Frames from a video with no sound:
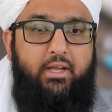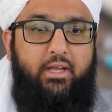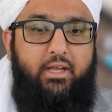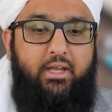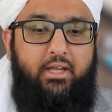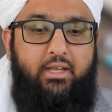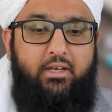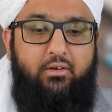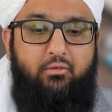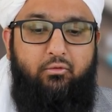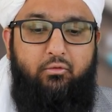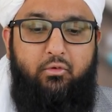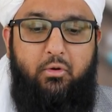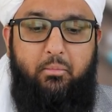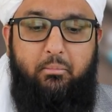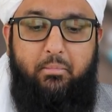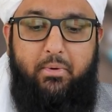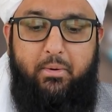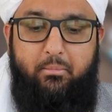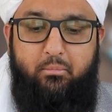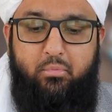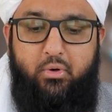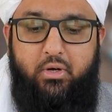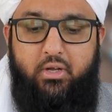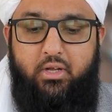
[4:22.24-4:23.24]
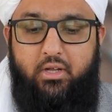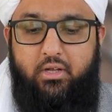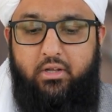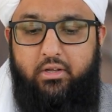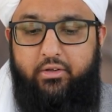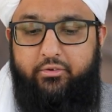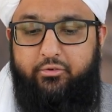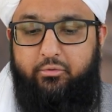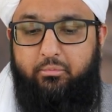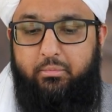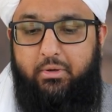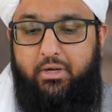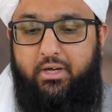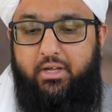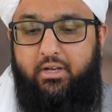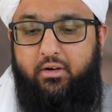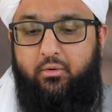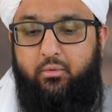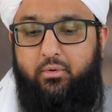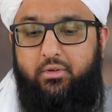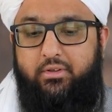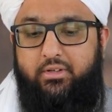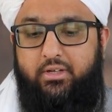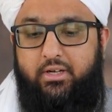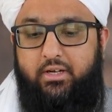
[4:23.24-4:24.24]
in remembering Allah
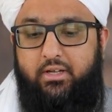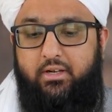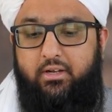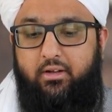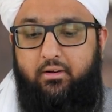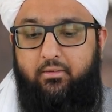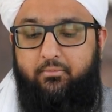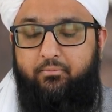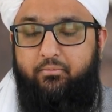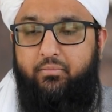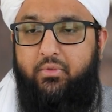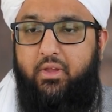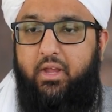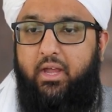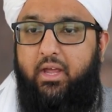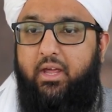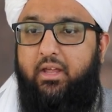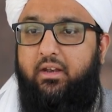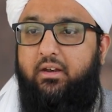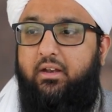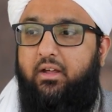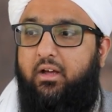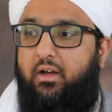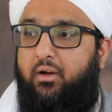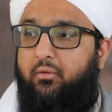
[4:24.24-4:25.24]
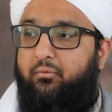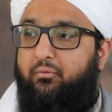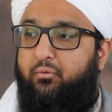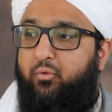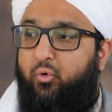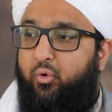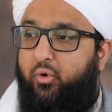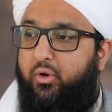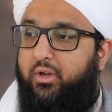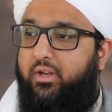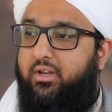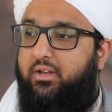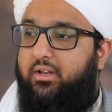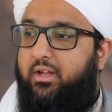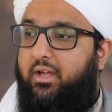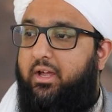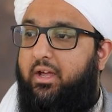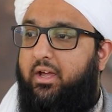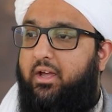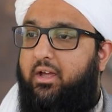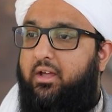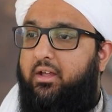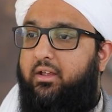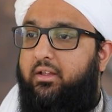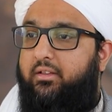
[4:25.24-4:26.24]
subhanahu wa ta'ala and avoid
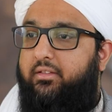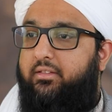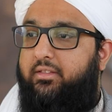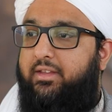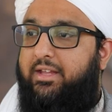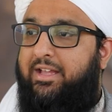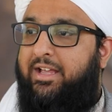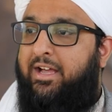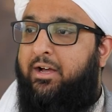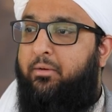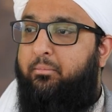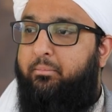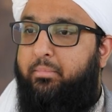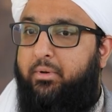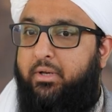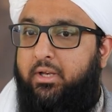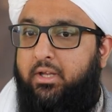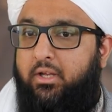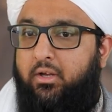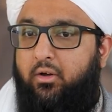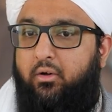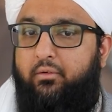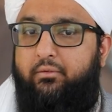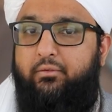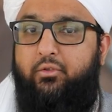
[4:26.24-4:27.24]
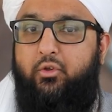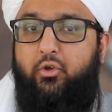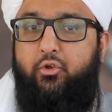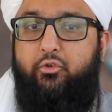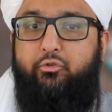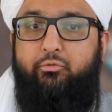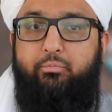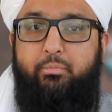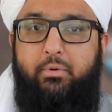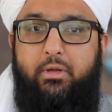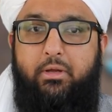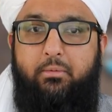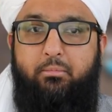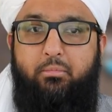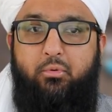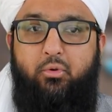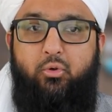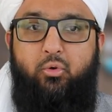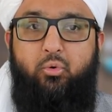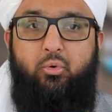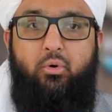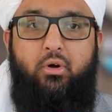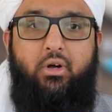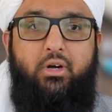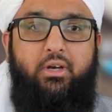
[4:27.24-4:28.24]
the company of those
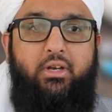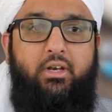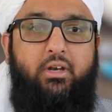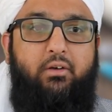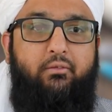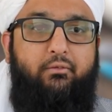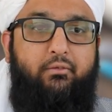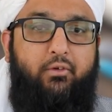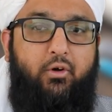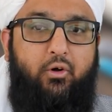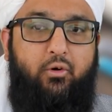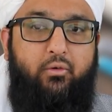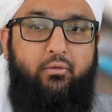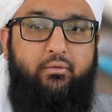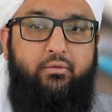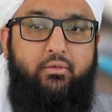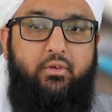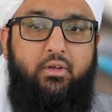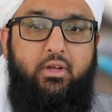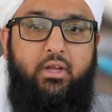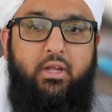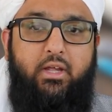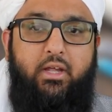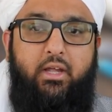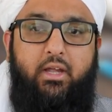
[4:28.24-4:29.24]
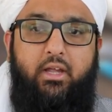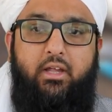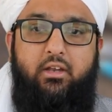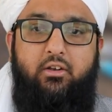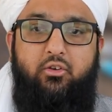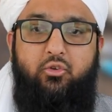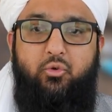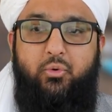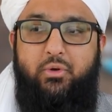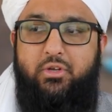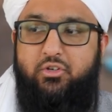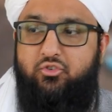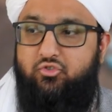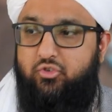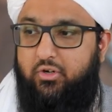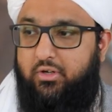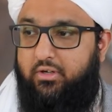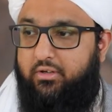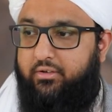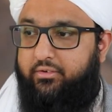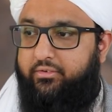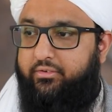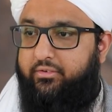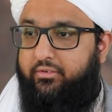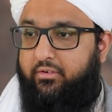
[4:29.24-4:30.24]
people who are involved in doing
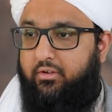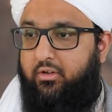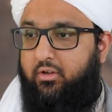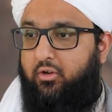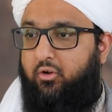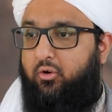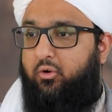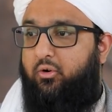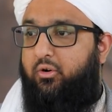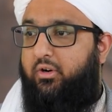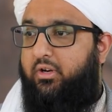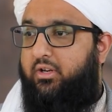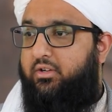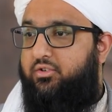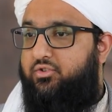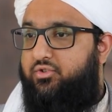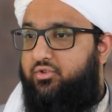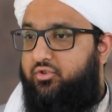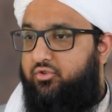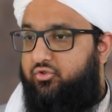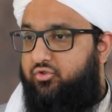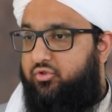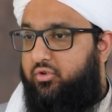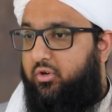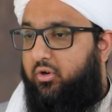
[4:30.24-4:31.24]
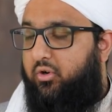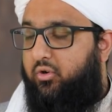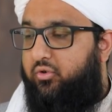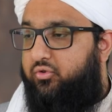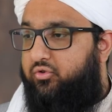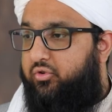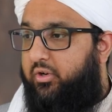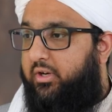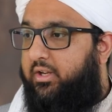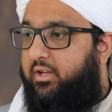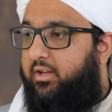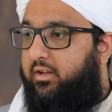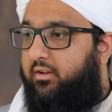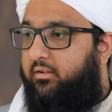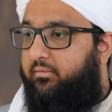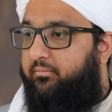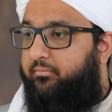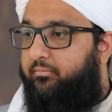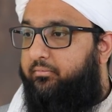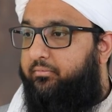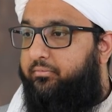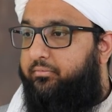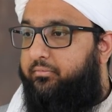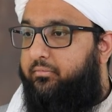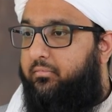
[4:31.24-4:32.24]
drugs or drinking.
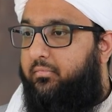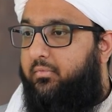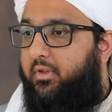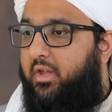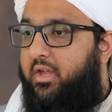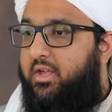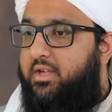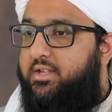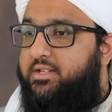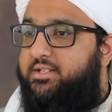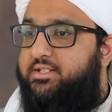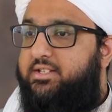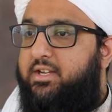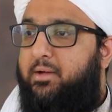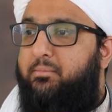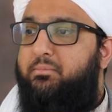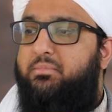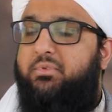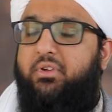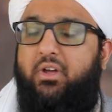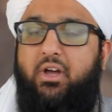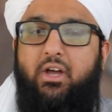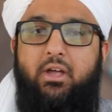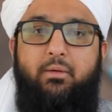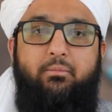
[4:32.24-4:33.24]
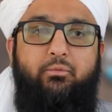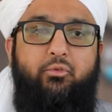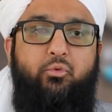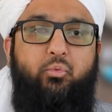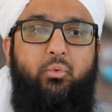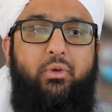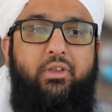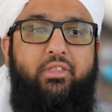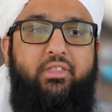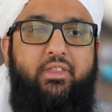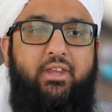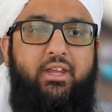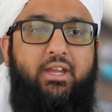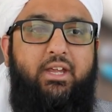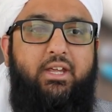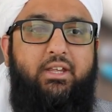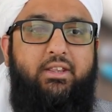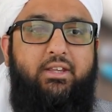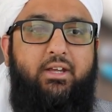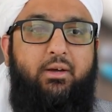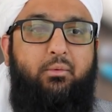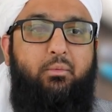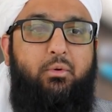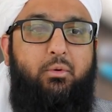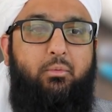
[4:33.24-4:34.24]
Sometimes we think
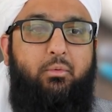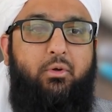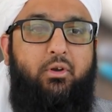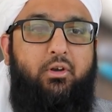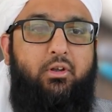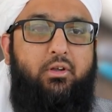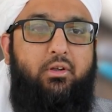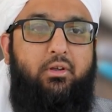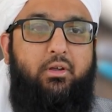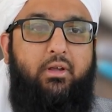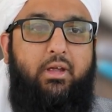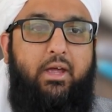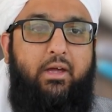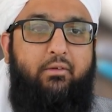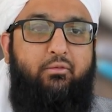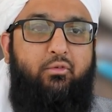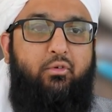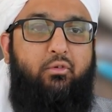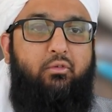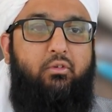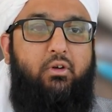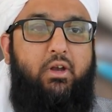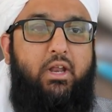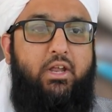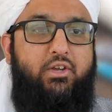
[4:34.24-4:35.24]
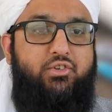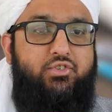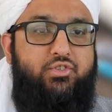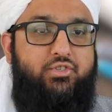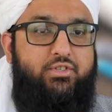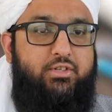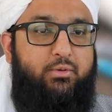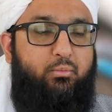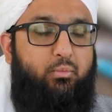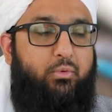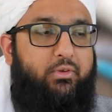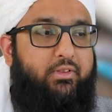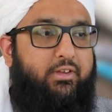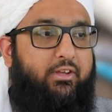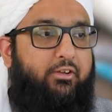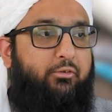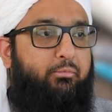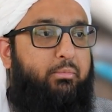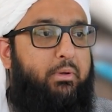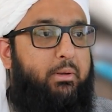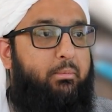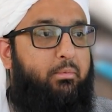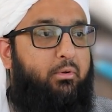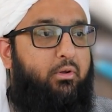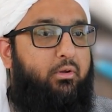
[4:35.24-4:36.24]
that we want to have a relationship with these
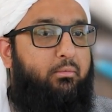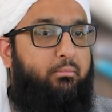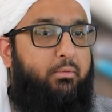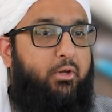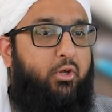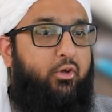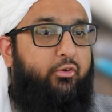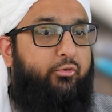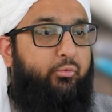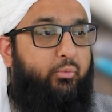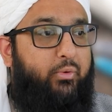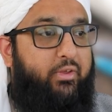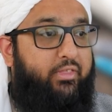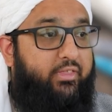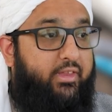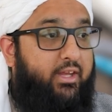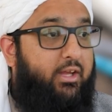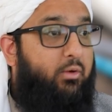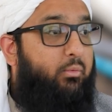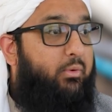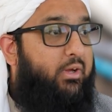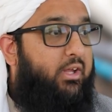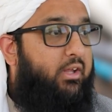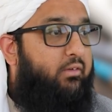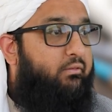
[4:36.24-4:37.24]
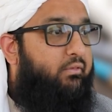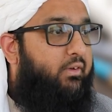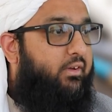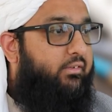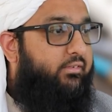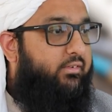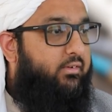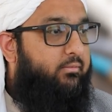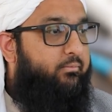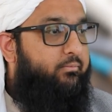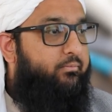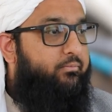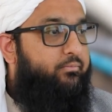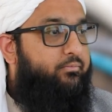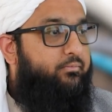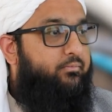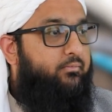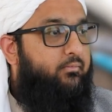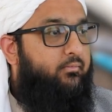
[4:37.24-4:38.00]
people because we think we can fix them.